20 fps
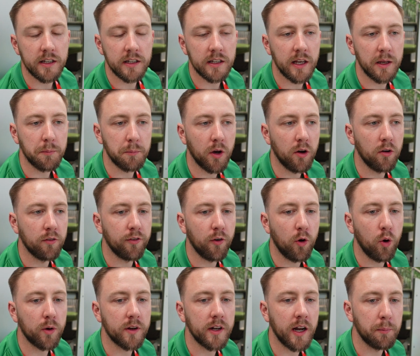him going
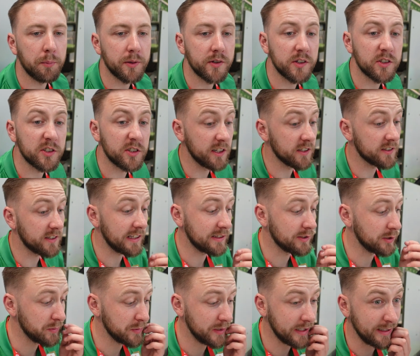forward in that position, is that
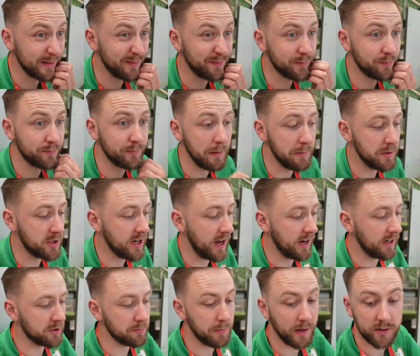something that can maybe
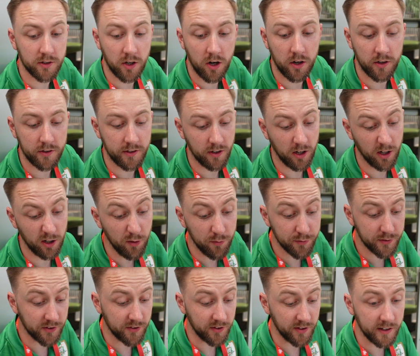challenge Matt Doherty? I'd love
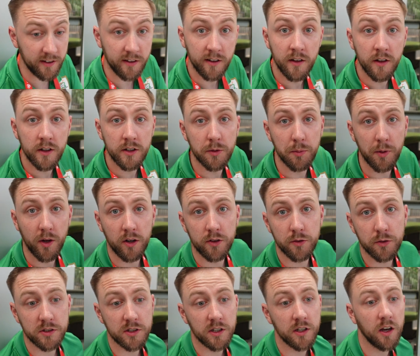to see it, to be
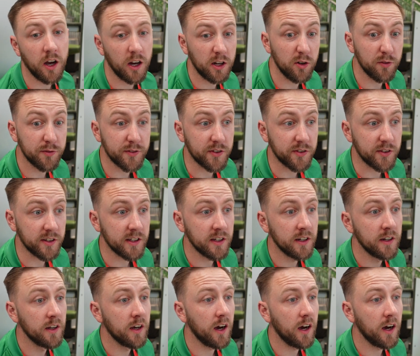honest with you. I'd love to see it.